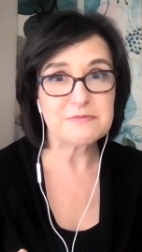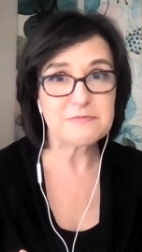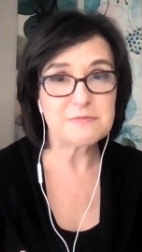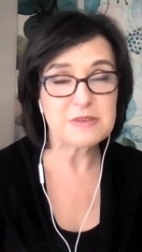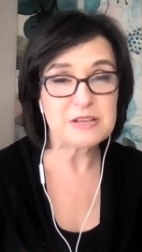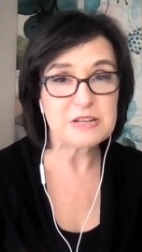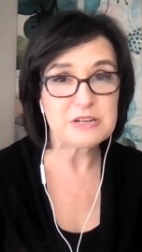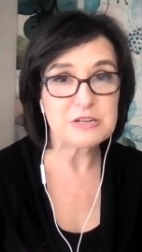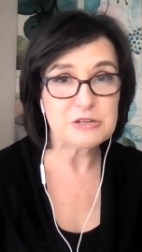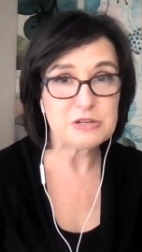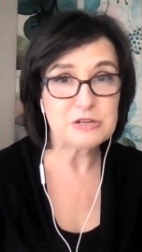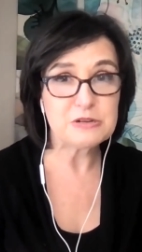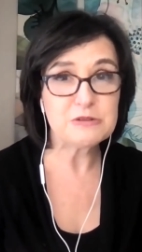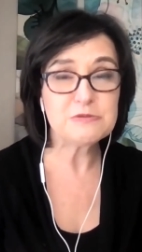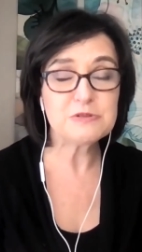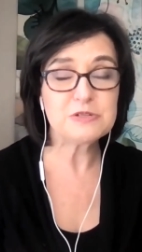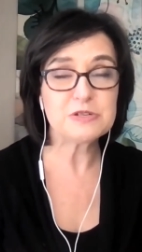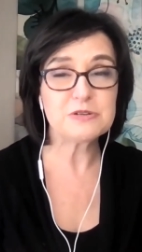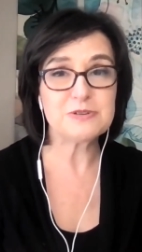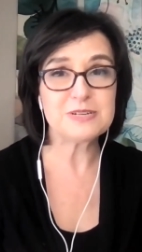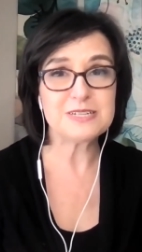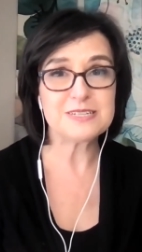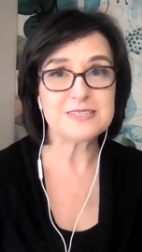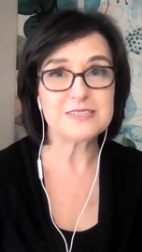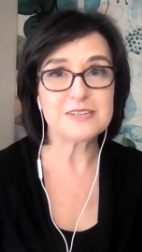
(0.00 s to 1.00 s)
in you
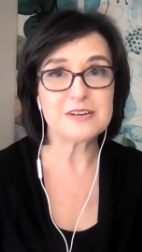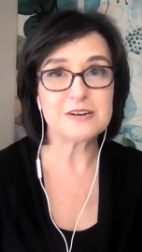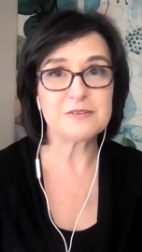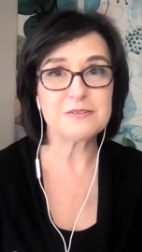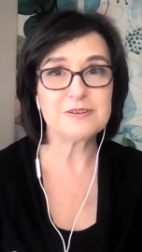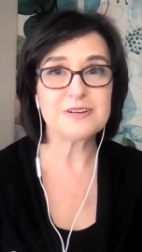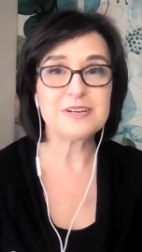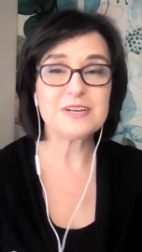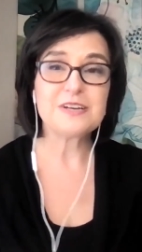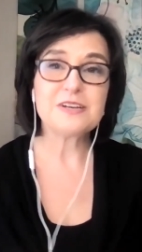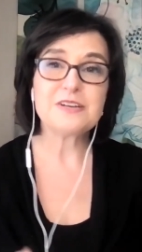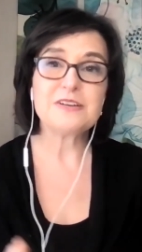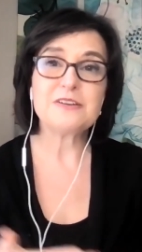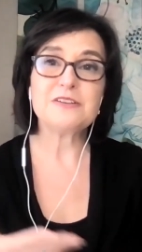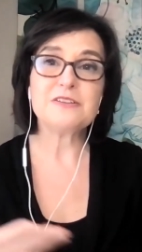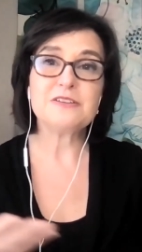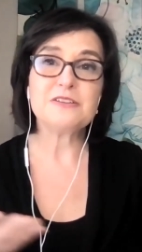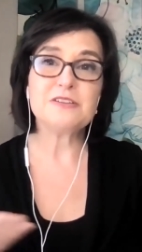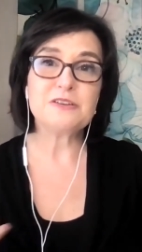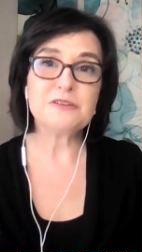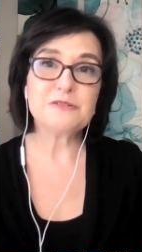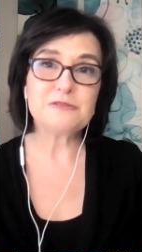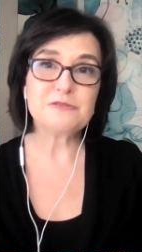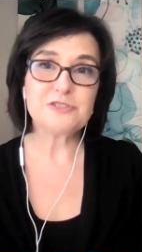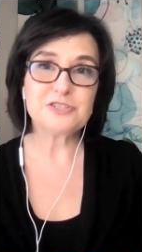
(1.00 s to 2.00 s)
doing so,
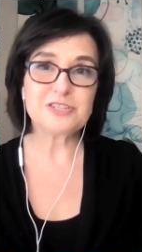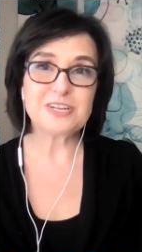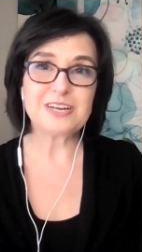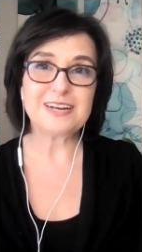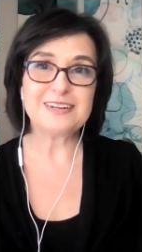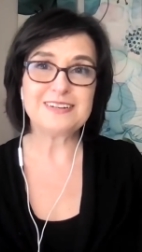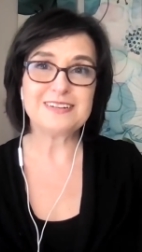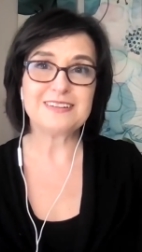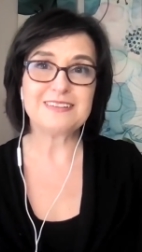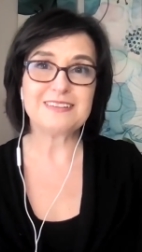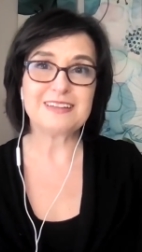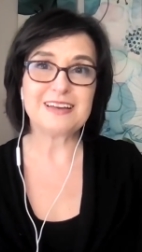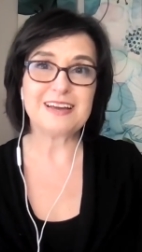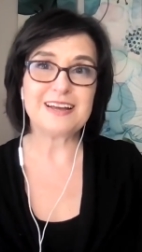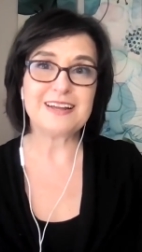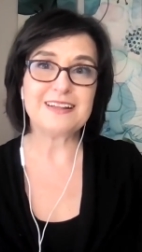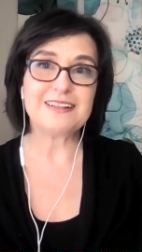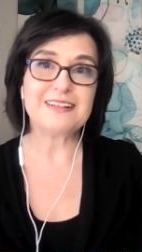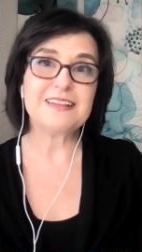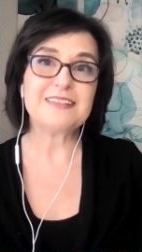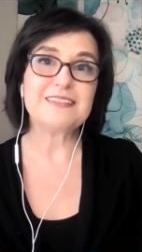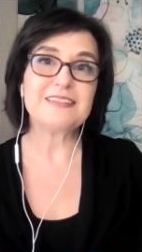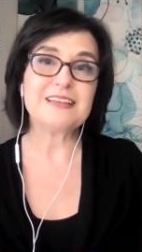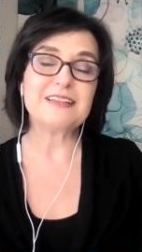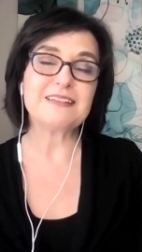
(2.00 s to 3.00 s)
you shined a light
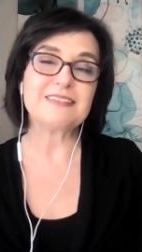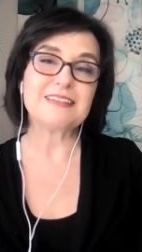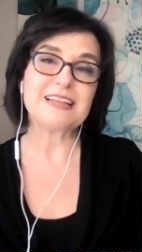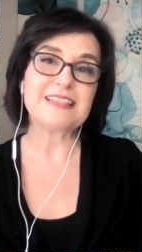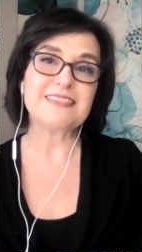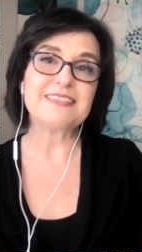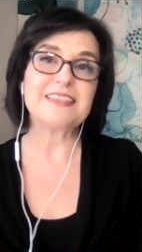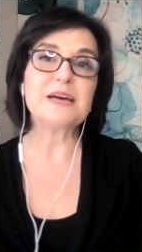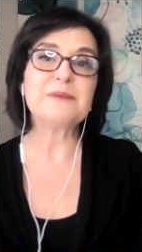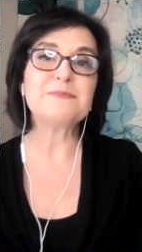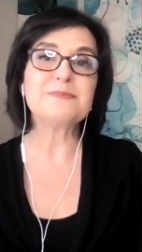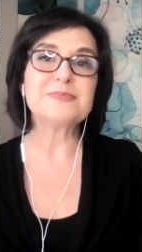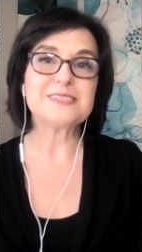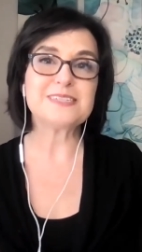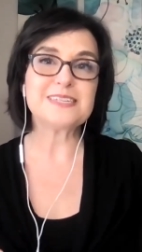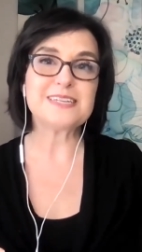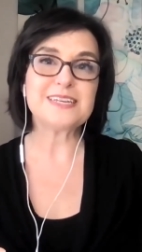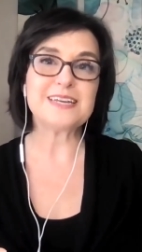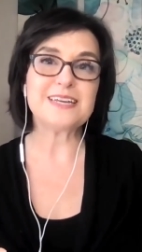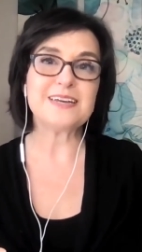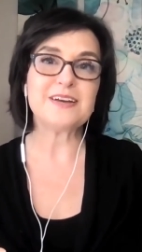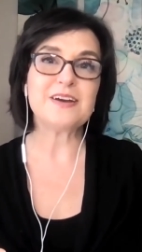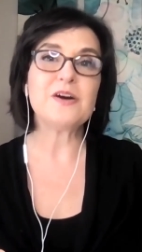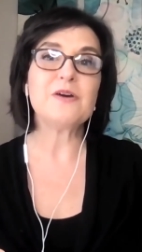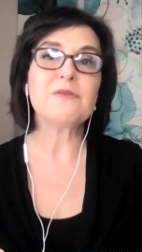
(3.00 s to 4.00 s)
that let them
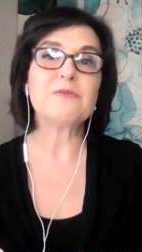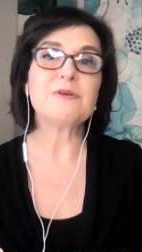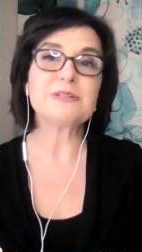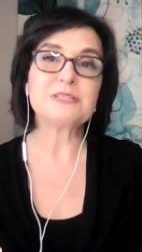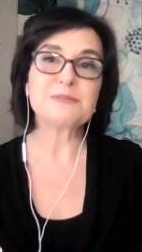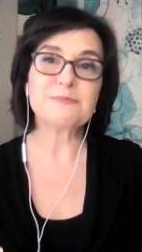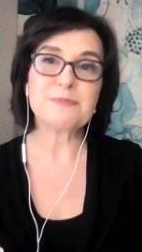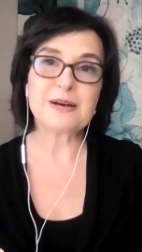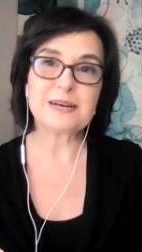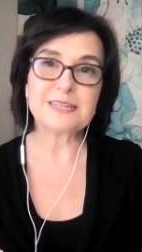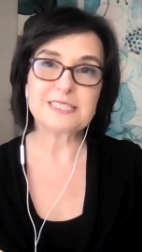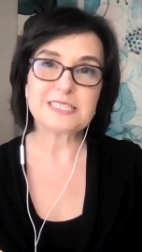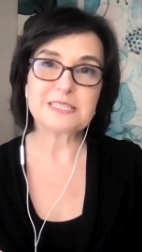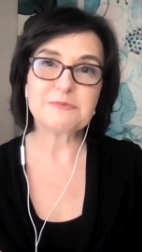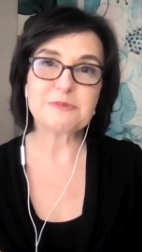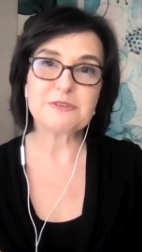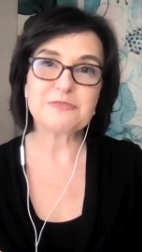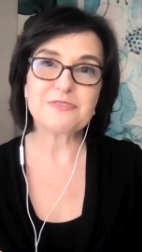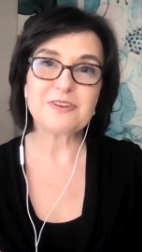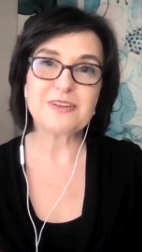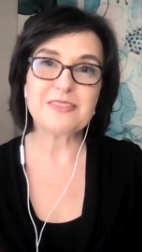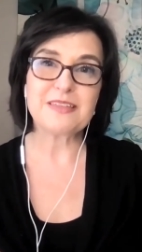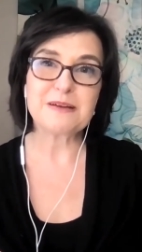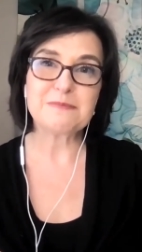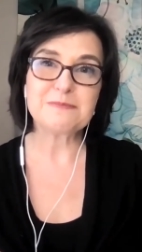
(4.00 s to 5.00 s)
see what's possible
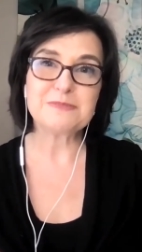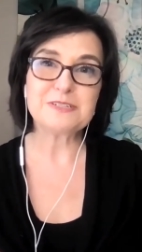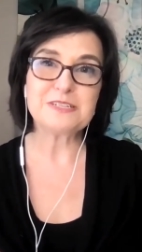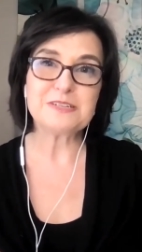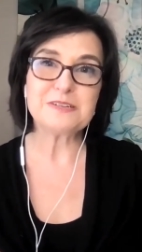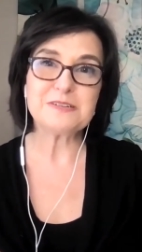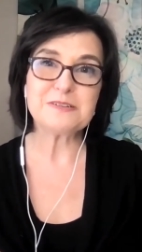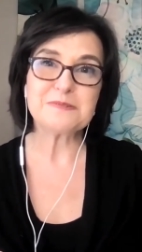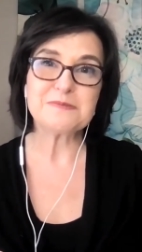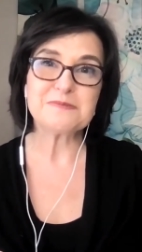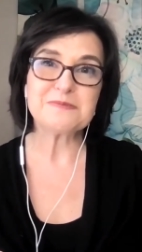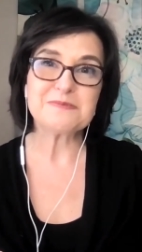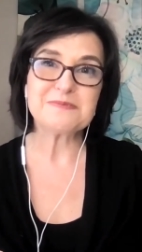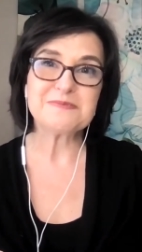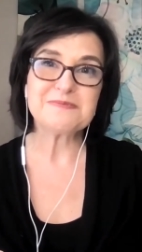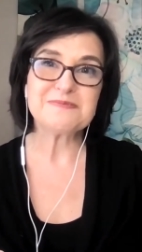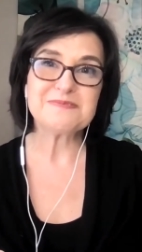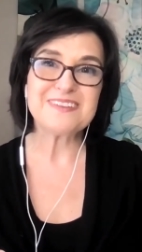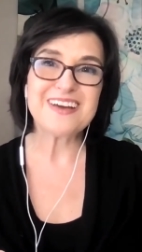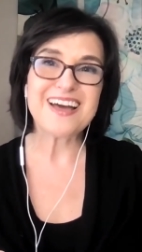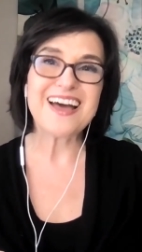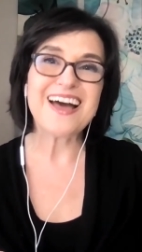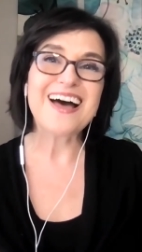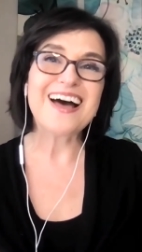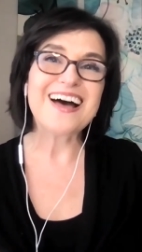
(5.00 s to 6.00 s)
for them too.
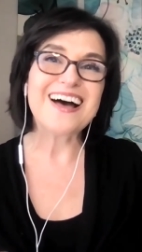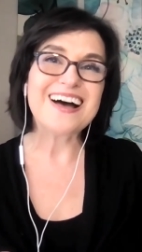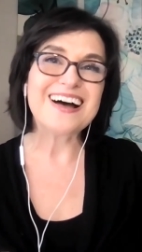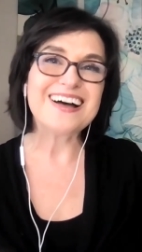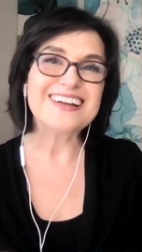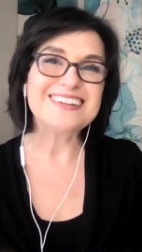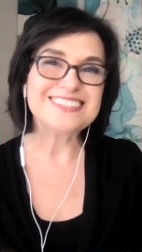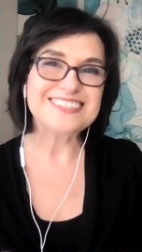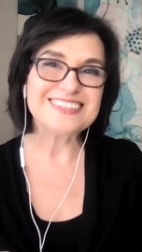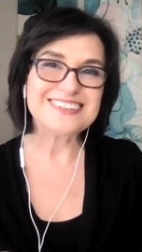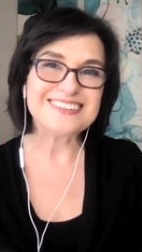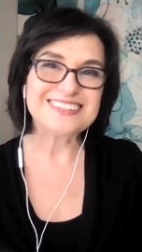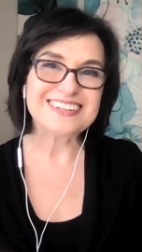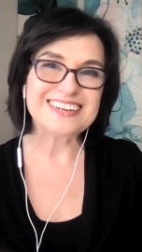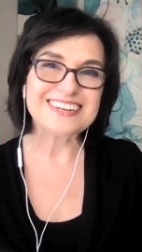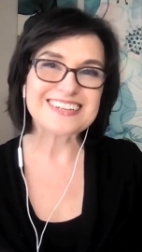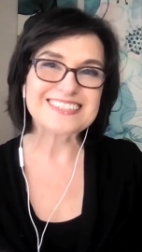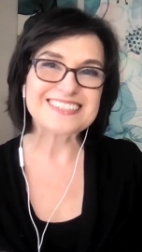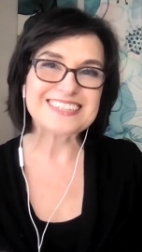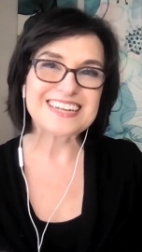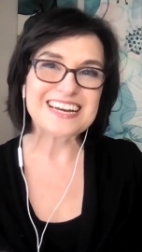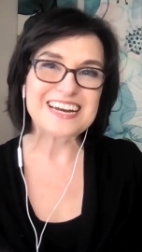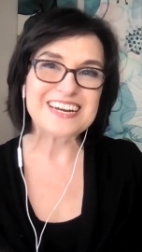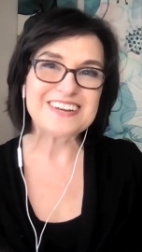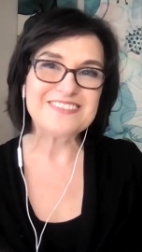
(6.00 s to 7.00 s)
Until next
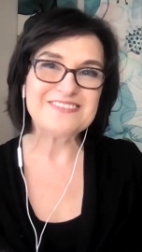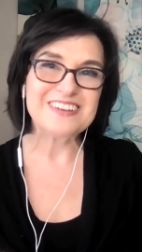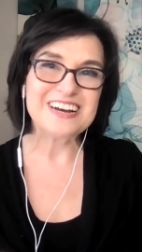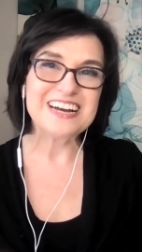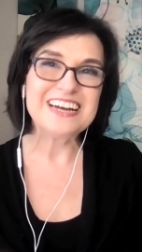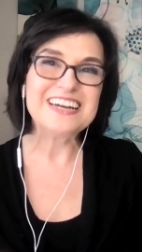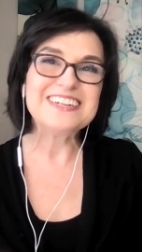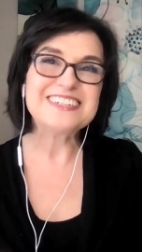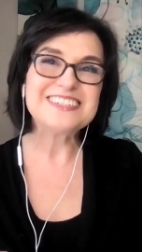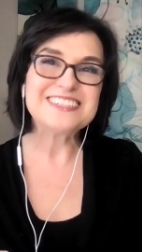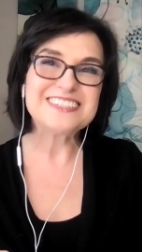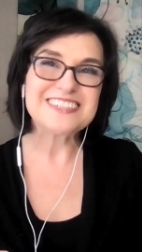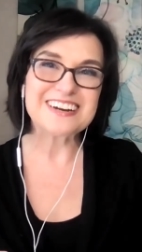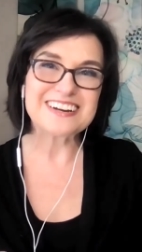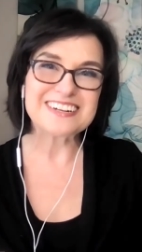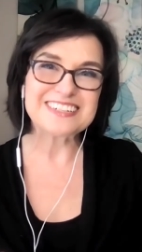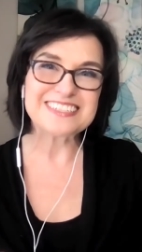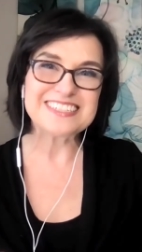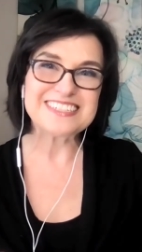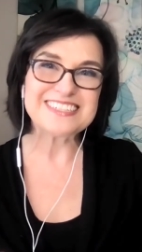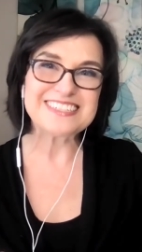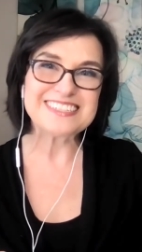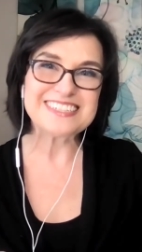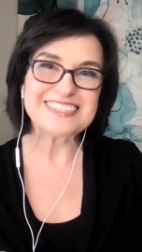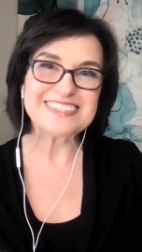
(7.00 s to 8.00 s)
time, talk
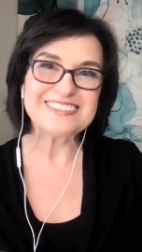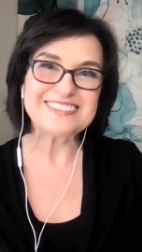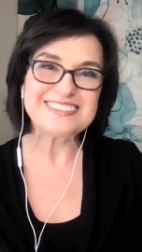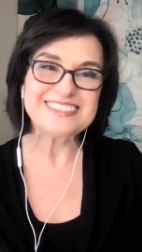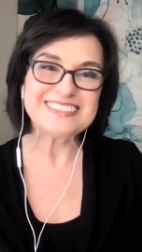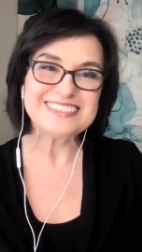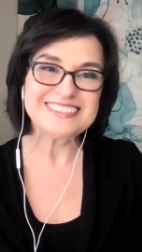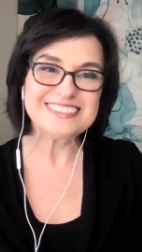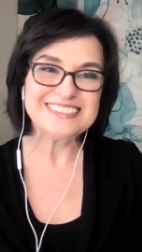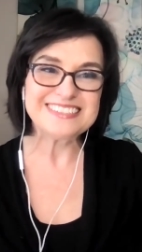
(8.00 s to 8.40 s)
to you soon.